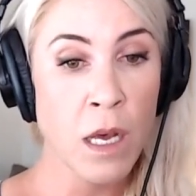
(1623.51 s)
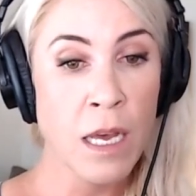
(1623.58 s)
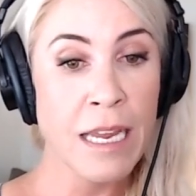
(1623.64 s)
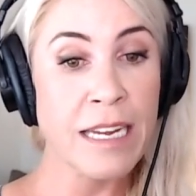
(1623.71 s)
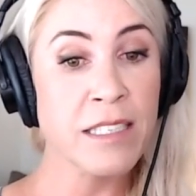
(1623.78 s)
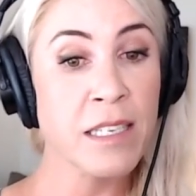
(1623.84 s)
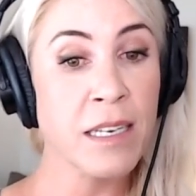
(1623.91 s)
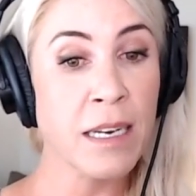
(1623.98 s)

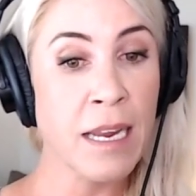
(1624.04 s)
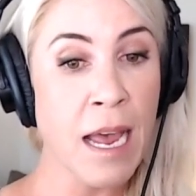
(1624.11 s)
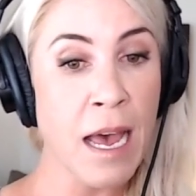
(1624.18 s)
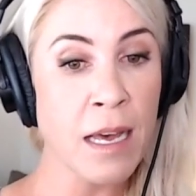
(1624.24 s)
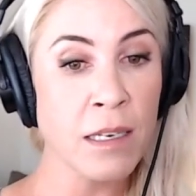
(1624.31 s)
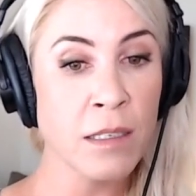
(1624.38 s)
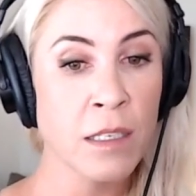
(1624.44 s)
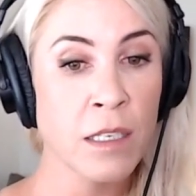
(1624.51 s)
Easy to
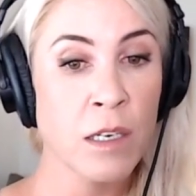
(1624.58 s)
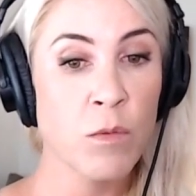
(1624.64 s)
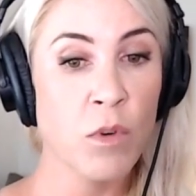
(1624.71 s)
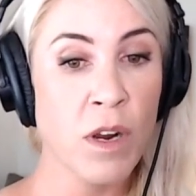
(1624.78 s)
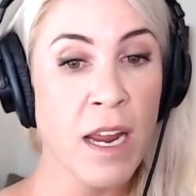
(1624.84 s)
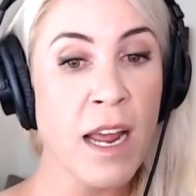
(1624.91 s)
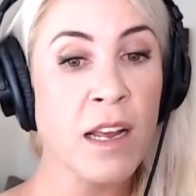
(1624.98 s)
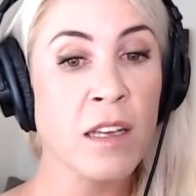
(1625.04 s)
get. We'll
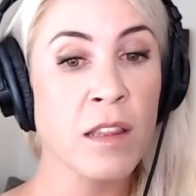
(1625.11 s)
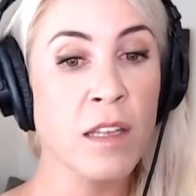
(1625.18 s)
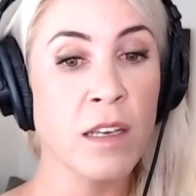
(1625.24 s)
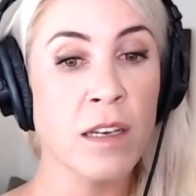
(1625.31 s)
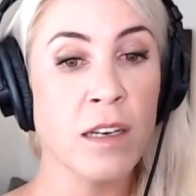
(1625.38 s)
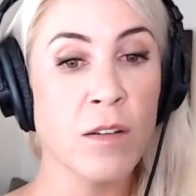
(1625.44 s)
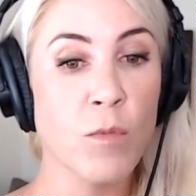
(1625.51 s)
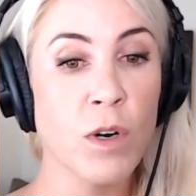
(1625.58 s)
kick
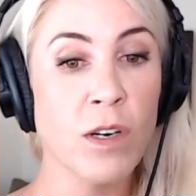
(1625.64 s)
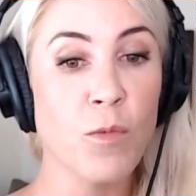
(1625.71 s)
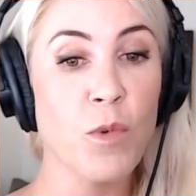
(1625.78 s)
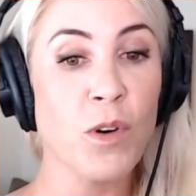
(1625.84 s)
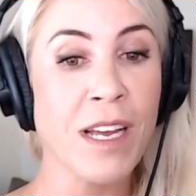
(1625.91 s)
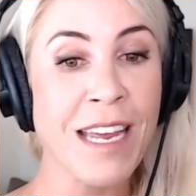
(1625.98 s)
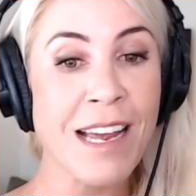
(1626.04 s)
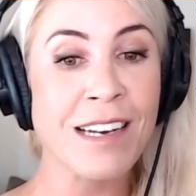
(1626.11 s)
the we'll, we'll
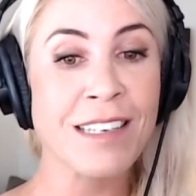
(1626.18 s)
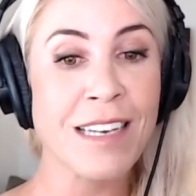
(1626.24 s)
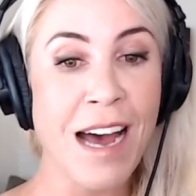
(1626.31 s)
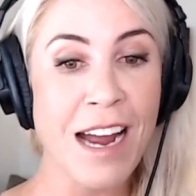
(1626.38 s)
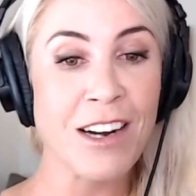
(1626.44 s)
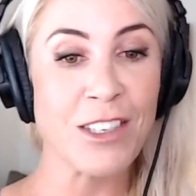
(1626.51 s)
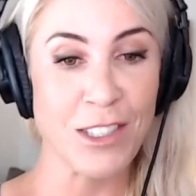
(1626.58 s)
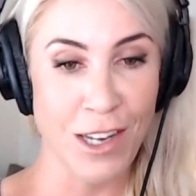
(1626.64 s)
kick
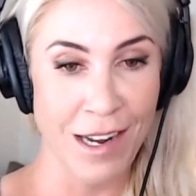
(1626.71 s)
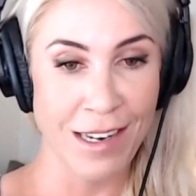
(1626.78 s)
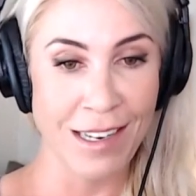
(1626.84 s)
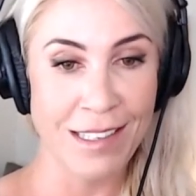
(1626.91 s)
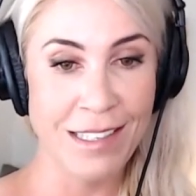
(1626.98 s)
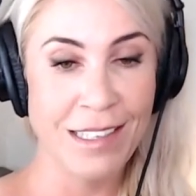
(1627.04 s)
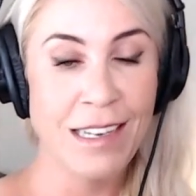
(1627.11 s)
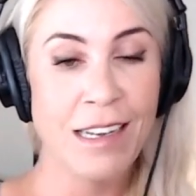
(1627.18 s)
tires on
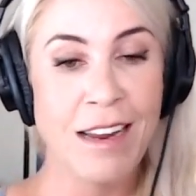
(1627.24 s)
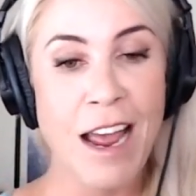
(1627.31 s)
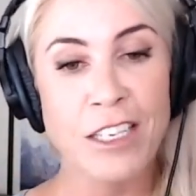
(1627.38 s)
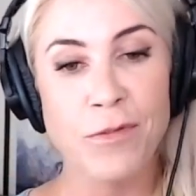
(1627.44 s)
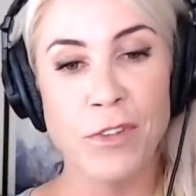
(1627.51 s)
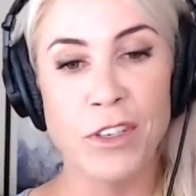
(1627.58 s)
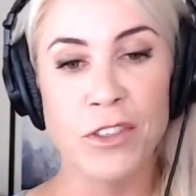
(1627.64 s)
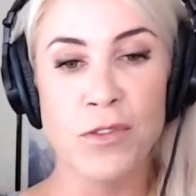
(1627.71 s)
it. Gadget
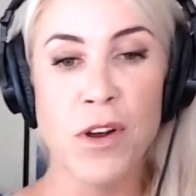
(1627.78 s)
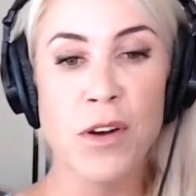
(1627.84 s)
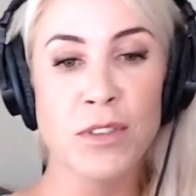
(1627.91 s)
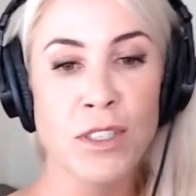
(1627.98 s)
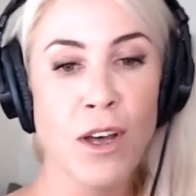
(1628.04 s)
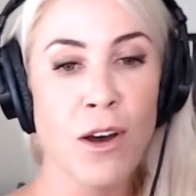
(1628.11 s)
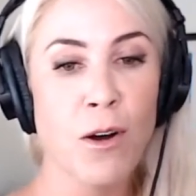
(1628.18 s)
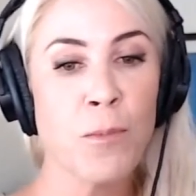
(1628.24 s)

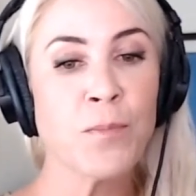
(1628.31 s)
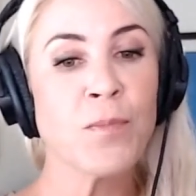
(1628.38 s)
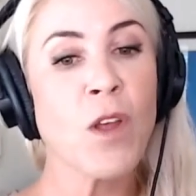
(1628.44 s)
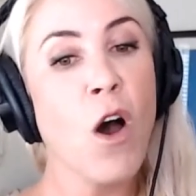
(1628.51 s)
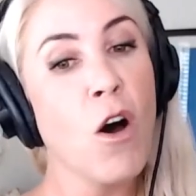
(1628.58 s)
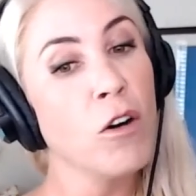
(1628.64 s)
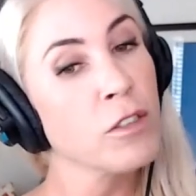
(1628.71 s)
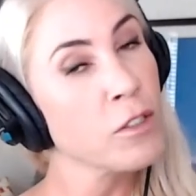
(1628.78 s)
Virtuoso
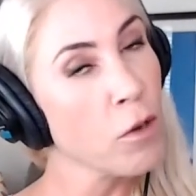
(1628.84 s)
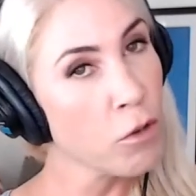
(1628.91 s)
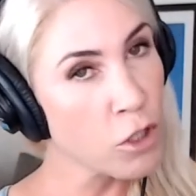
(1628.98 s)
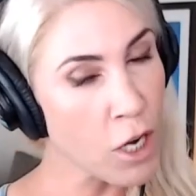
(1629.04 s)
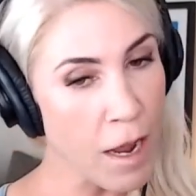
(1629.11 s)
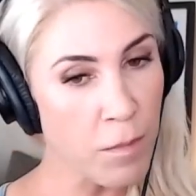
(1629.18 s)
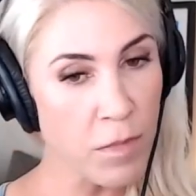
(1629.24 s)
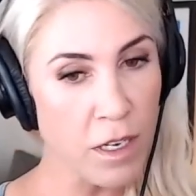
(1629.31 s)
also
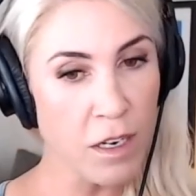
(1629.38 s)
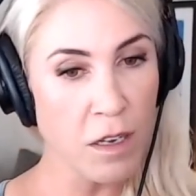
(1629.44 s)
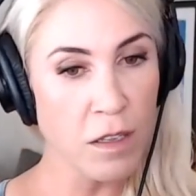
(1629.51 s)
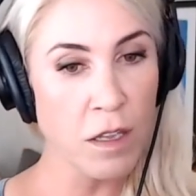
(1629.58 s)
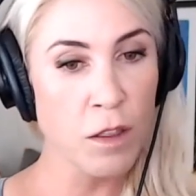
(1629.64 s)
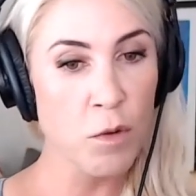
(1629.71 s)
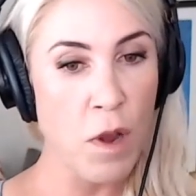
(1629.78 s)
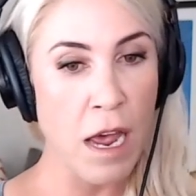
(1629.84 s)
chimed in on the
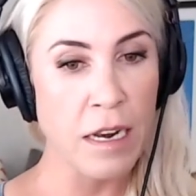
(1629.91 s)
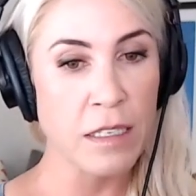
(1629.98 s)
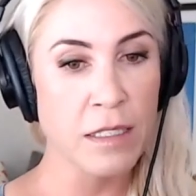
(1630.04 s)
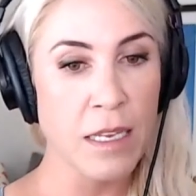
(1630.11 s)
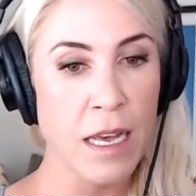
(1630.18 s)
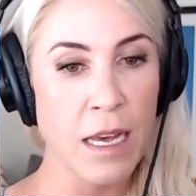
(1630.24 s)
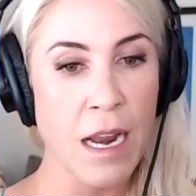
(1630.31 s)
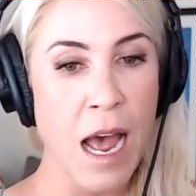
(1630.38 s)
thread and
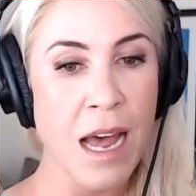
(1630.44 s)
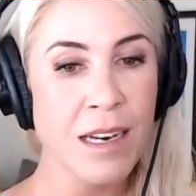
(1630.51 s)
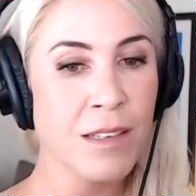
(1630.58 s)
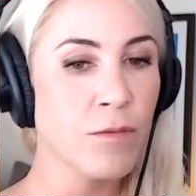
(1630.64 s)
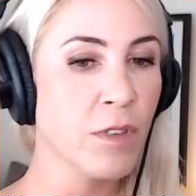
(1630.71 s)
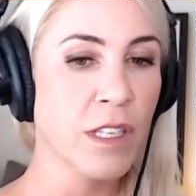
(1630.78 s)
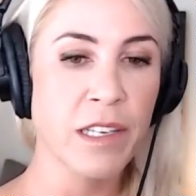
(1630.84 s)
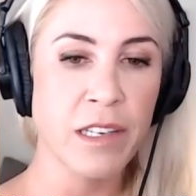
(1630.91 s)
said, "I didn't
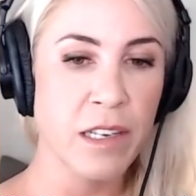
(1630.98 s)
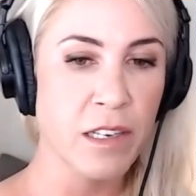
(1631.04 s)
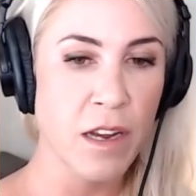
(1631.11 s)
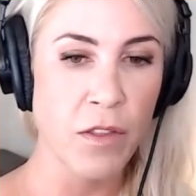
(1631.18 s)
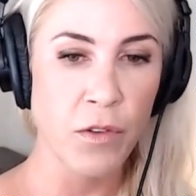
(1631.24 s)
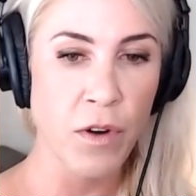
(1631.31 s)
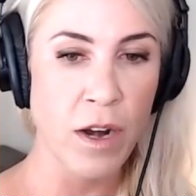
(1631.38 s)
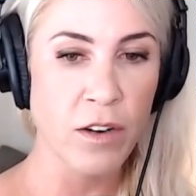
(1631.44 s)
really need another
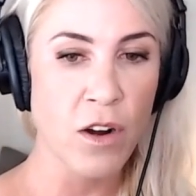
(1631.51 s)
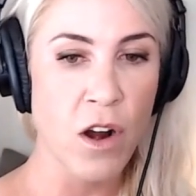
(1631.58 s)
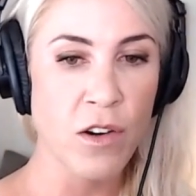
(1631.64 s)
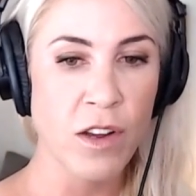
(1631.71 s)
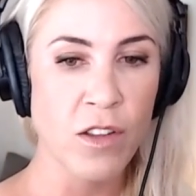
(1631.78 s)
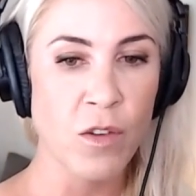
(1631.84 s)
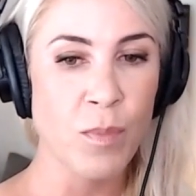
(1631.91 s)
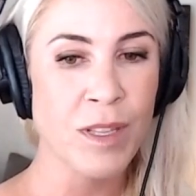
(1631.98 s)
credit card
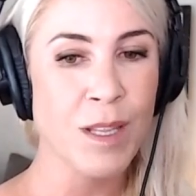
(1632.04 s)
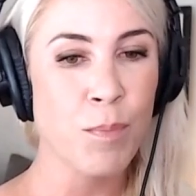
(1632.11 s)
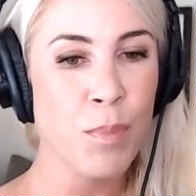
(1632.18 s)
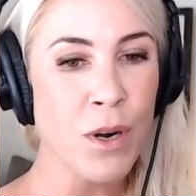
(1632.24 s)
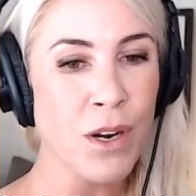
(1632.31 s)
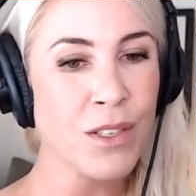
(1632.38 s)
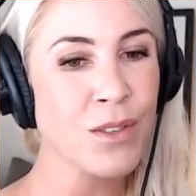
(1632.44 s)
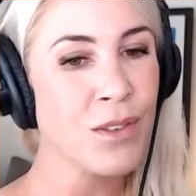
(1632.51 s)
either, but the
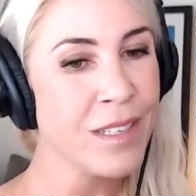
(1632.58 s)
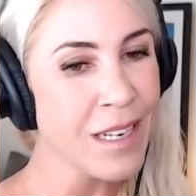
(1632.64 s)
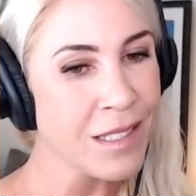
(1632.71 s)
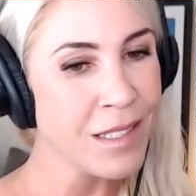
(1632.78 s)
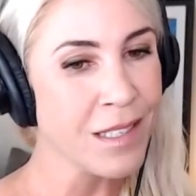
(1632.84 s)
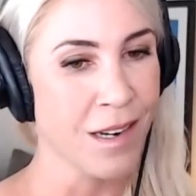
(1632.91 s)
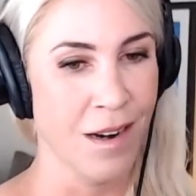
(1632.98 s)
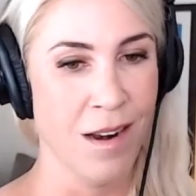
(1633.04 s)
perks are
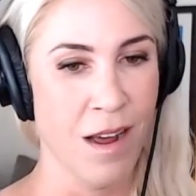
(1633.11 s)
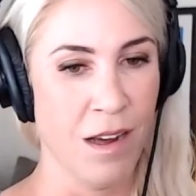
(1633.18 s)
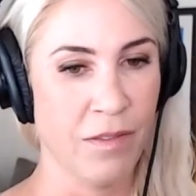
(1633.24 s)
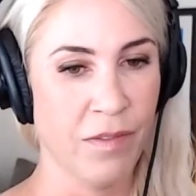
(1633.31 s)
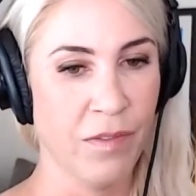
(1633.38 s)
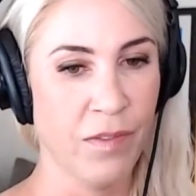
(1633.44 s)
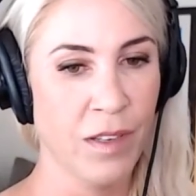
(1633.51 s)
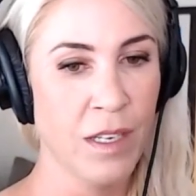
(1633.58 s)
decent
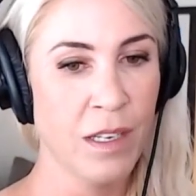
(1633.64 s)
enough.